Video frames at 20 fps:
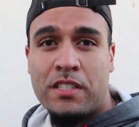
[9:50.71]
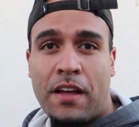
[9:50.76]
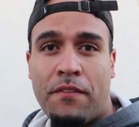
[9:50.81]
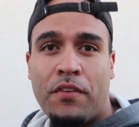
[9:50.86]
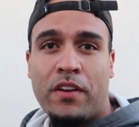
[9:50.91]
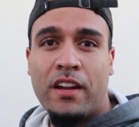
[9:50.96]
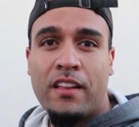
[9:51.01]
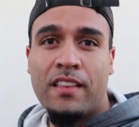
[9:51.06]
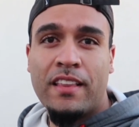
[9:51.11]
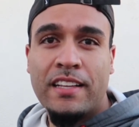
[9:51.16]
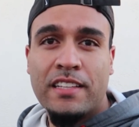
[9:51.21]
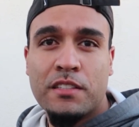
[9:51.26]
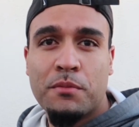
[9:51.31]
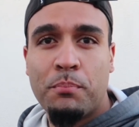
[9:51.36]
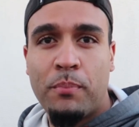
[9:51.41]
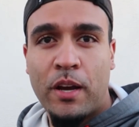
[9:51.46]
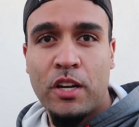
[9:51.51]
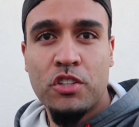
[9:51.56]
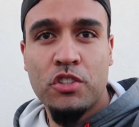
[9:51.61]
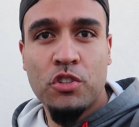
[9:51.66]
It's definitely
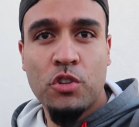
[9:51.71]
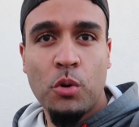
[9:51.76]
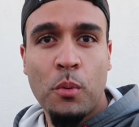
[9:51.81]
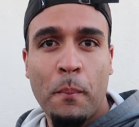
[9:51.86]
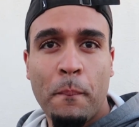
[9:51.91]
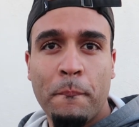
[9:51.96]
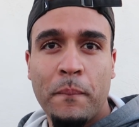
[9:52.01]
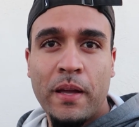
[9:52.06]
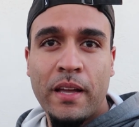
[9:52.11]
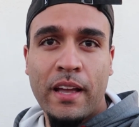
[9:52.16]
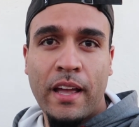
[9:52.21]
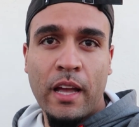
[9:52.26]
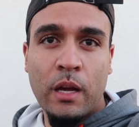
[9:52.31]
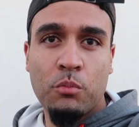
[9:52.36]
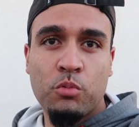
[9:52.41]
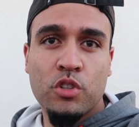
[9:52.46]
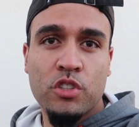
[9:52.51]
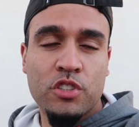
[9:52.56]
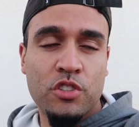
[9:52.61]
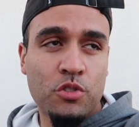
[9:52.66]
special being
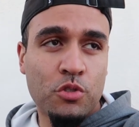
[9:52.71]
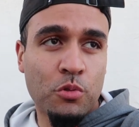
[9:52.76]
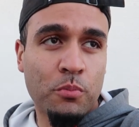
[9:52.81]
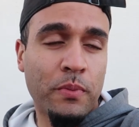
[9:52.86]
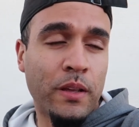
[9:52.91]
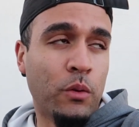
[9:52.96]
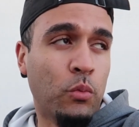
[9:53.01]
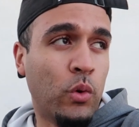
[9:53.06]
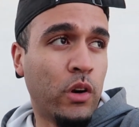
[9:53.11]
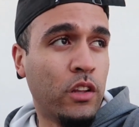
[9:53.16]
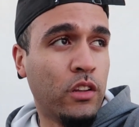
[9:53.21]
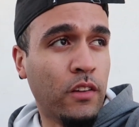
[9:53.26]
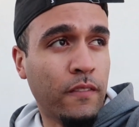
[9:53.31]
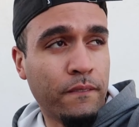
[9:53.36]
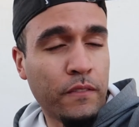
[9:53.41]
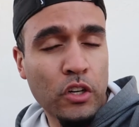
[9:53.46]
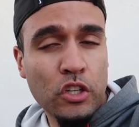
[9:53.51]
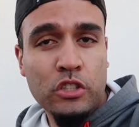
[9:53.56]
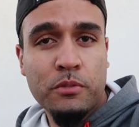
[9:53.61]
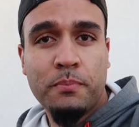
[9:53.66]
able to be one of the
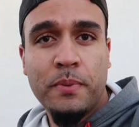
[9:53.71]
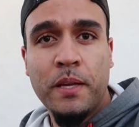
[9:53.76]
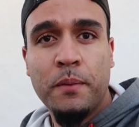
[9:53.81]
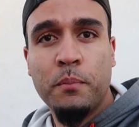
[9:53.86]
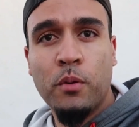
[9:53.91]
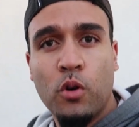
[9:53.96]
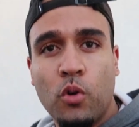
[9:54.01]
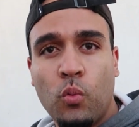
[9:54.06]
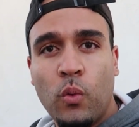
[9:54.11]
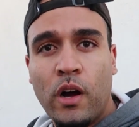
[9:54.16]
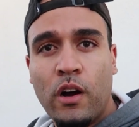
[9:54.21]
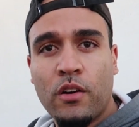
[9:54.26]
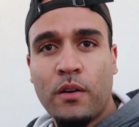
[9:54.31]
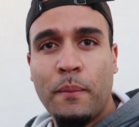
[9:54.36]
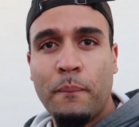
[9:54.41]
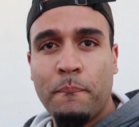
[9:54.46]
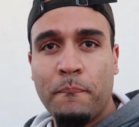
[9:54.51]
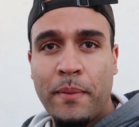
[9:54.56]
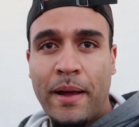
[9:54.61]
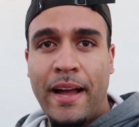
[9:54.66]
first people
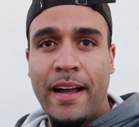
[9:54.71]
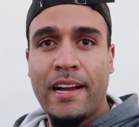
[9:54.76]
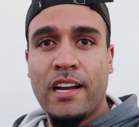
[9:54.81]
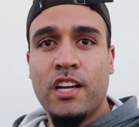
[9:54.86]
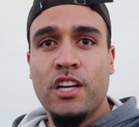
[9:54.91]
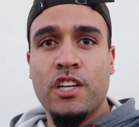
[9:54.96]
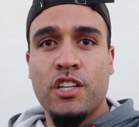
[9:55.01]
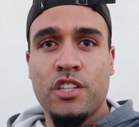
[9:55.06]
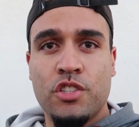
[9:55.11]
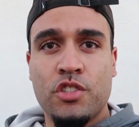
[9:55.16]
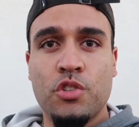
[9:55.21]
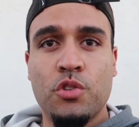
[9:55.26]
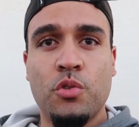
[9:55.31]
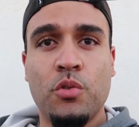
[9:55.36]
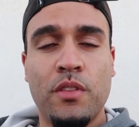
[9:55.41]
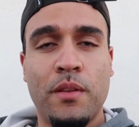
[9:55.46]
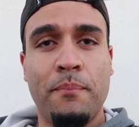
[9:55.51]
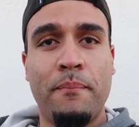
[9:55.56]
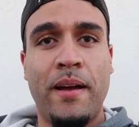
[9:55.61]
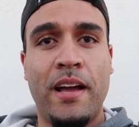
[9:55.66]
welcomed back
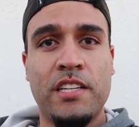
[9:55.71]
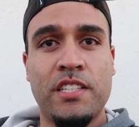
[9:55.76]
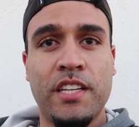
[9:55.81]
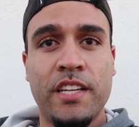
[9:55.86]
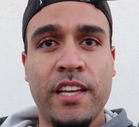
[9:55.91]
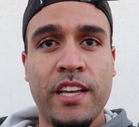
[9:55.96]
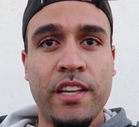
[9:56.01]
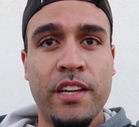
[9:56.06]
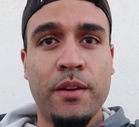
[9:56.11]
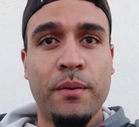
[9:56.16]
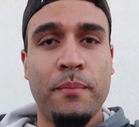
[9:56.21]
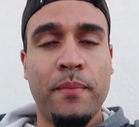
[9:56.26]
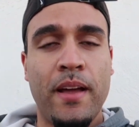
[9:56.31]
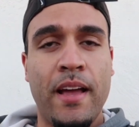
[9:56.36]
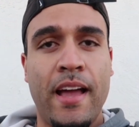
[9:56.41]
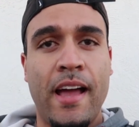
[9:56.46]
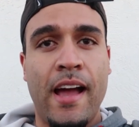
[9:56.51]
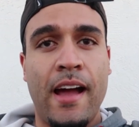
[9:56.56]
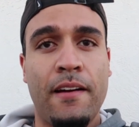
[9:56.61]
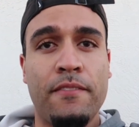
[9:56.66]
to the Magic Kingdom
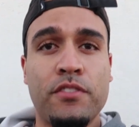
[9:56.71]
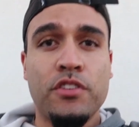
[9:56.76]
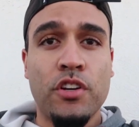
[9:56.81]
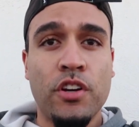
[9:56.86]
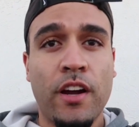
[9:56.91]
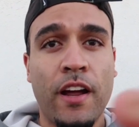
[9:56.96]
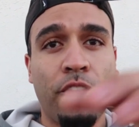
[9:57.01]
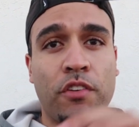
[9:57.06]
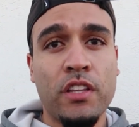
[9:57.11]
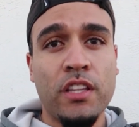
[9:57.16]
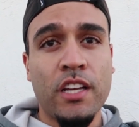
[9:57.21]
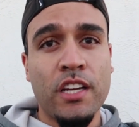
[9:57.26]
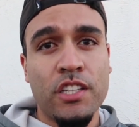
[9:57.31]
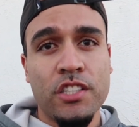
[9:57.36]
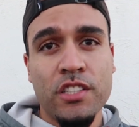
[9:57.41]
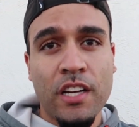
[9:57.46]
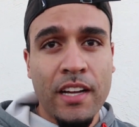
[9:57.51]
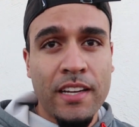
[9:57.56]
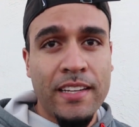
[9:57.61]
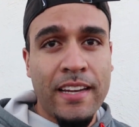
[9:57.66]
after everything
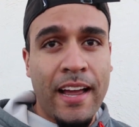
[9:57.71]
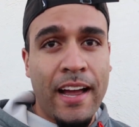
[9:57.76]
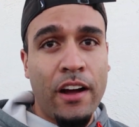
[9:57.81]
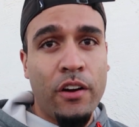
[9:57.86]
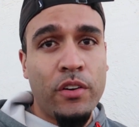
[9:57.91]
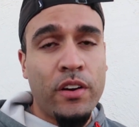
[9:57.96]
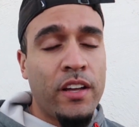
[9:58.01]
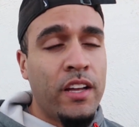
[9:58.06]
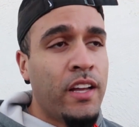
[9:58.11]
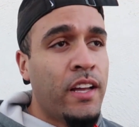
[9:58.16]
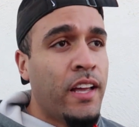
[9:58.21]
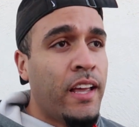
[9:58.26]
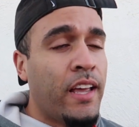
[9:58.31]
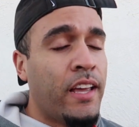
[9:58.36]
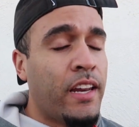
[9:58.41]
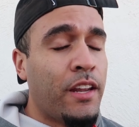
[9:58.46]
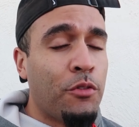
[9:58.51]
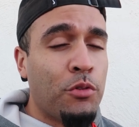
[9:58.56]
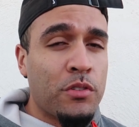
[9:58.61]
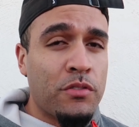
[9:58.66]
shut down.
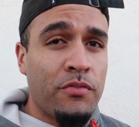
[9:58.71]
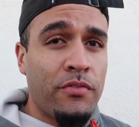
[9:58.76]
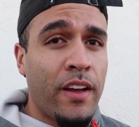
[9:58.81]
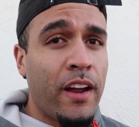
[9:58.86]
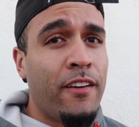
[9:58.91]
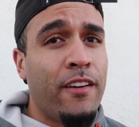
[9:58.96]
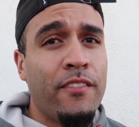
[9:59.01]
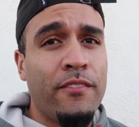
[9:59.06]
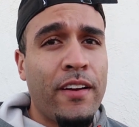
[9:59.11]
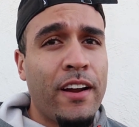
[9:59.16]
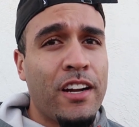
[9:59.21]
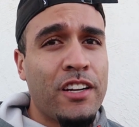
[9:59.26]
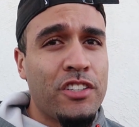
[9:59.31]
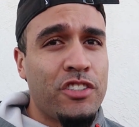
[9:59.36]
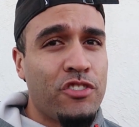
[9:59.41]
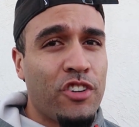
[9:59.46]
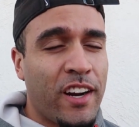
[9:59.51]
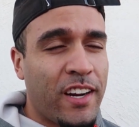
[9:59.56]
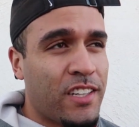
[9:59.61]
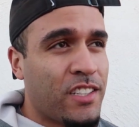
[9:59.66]
And it was very, very
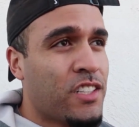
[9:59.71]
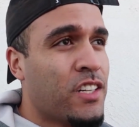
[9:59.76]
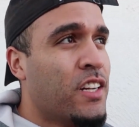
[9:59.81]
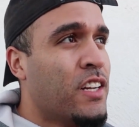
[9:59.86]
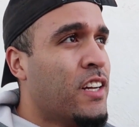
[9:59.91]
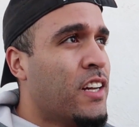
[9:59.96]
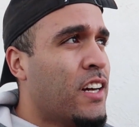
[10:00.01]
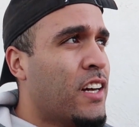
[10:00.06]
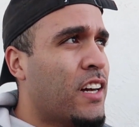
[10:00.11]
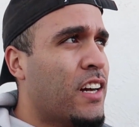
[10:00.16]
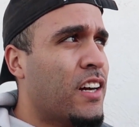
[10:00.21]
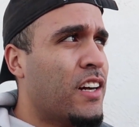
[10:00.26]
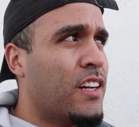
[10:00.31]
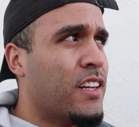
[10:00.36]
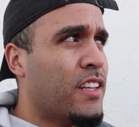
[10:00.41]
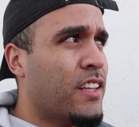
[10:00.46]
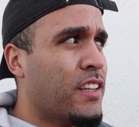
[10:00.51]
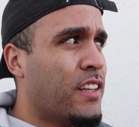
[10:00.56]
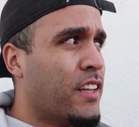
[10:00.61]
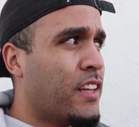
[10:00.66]
strange.
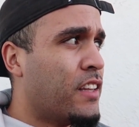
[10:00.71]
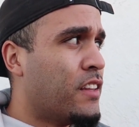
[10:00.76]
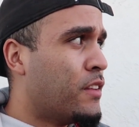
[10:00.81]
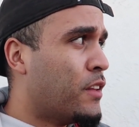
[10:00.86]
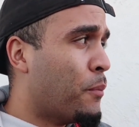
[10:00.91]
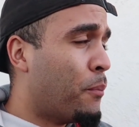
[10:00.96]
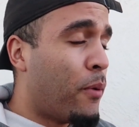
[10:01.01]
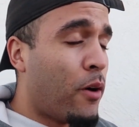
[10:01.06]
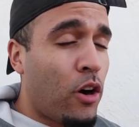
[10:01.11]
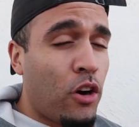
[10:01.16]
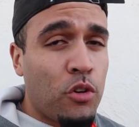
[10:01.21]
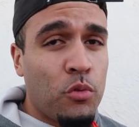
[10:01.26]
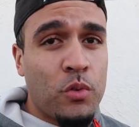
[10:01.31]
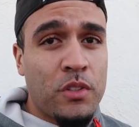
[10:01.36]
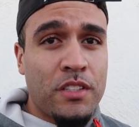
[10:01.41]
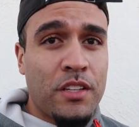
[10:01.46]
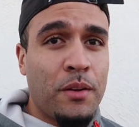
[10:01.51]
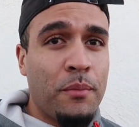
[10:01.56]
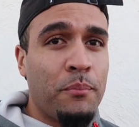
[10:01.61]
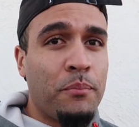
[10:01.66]
Uh, The park
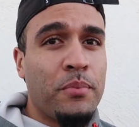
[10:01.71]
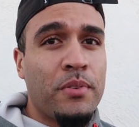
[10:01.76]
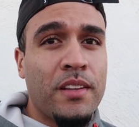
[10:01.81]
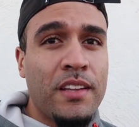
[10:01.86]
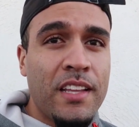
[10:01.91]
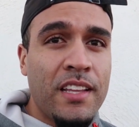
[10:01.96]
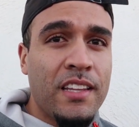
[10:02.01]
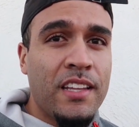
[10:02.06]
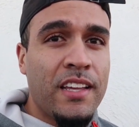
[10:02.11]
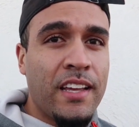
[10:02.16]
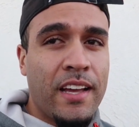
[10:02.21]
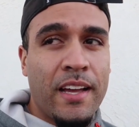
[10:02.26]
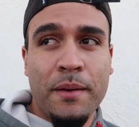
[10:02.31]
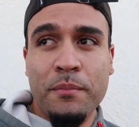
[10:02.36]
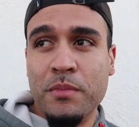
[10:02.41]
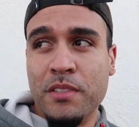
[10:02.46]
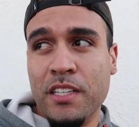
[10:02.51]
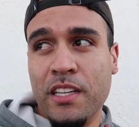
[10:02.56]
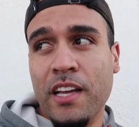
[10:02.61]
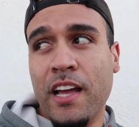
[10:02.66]
was completely
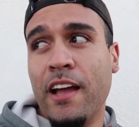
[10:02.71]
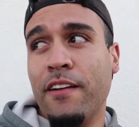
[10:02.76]
empty.